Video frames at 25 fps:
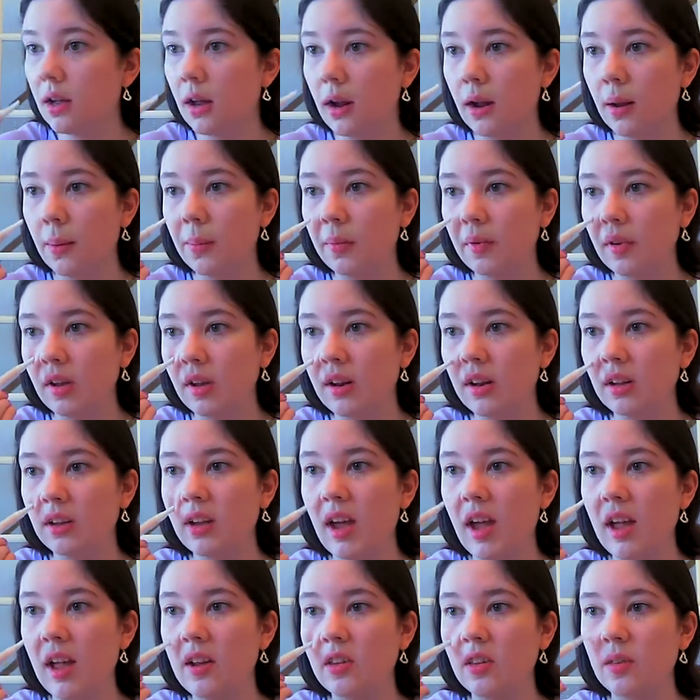I'm going to
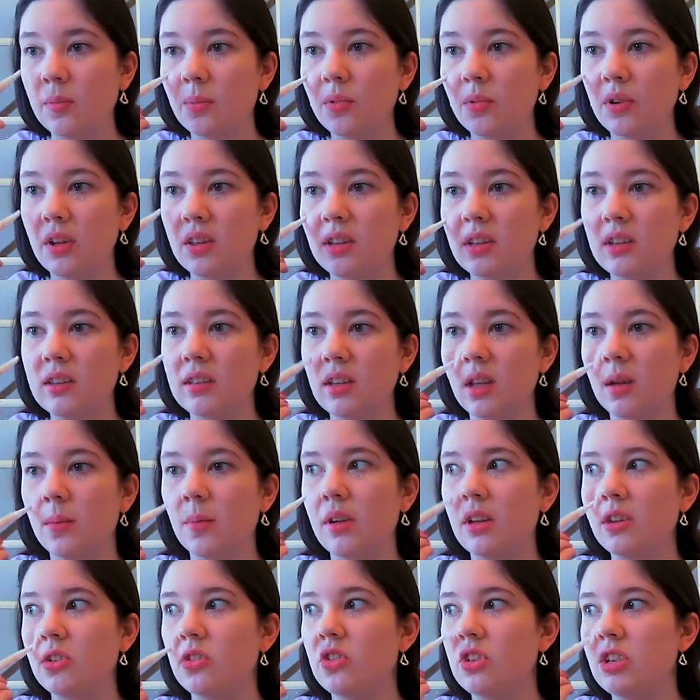kind of just put this on
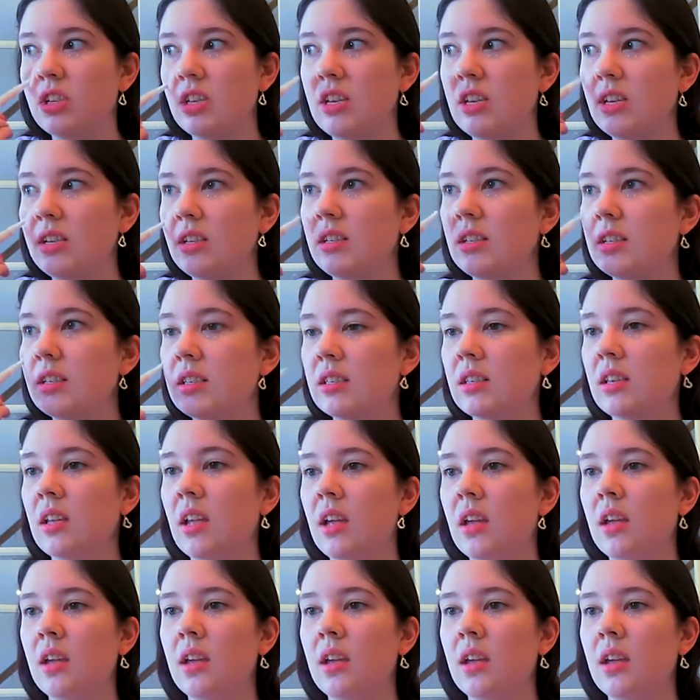my cheeks